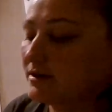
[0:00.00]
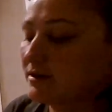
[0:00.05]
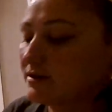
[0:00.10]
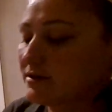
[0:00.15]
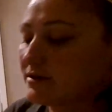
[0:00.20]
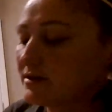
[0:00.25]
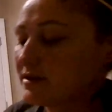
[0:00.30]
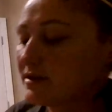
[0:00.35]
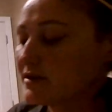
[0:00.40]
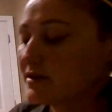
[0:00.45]

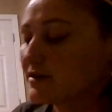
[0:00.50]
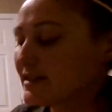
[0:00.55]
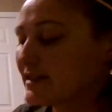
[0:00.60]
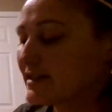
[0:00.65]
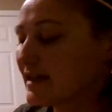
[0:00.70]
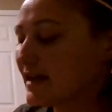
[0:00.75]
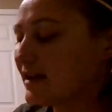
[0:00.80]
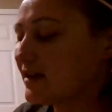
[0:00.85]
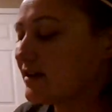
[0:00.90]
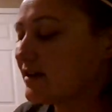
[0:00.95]
So there's
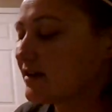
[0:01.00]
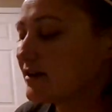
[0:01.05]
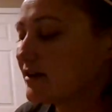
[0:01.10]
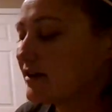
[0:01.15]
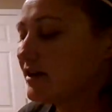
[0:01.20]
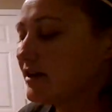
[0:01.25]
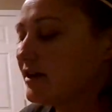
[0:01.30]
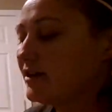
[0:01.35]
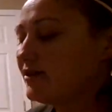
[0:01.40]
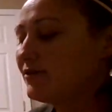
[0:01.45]
that.
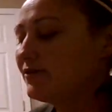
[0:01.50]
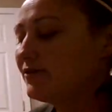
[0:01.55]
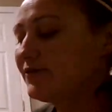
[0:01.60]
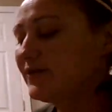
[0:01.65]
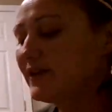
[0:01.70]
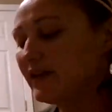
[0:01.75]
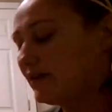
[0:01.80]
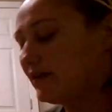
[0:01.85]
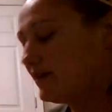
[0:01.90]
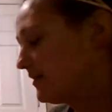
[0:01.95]
And your
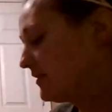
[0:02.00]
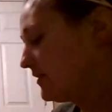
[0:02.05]
feet.